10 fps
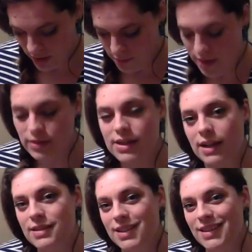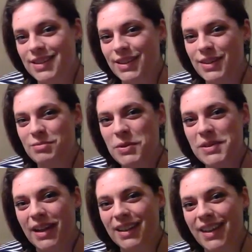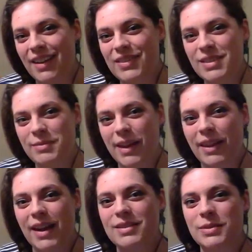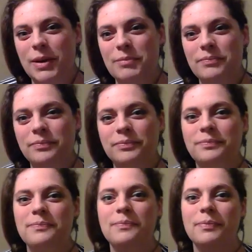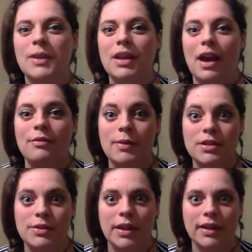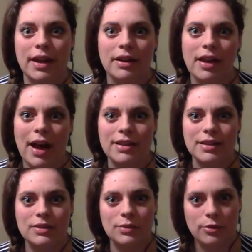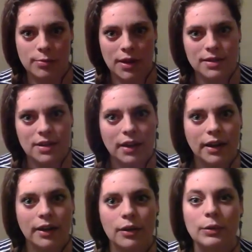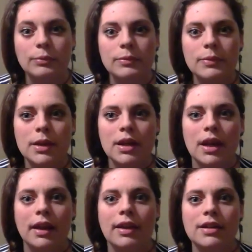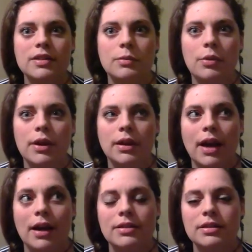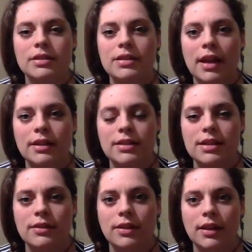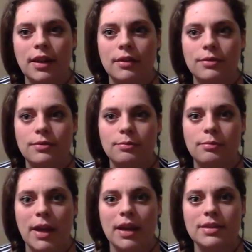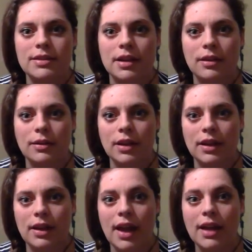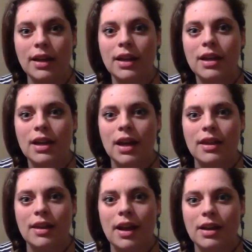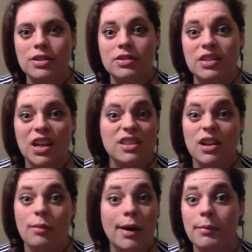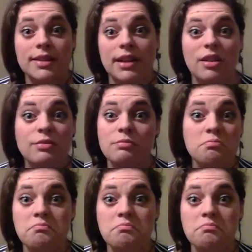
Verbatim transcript: How about dancing to good music? That one's my last one. I've been doing that a lot since we've been stuck at home. I like to put concerts on the TV, the bands that I really like, and then I just dance all by myself.